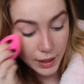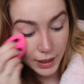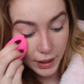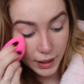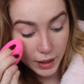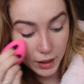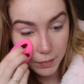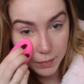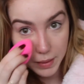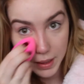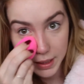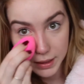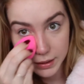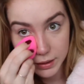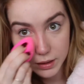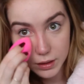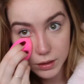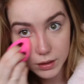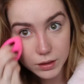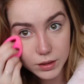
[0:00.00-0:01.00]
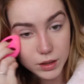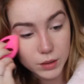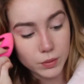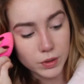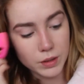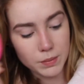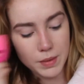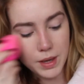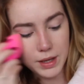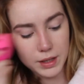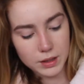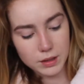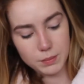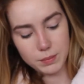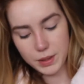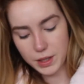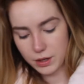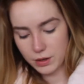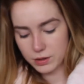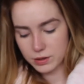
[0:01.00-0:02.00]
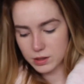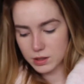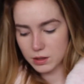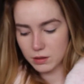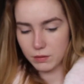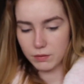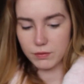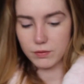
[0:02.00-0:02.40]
Hey buddy, you want to make an appearance in the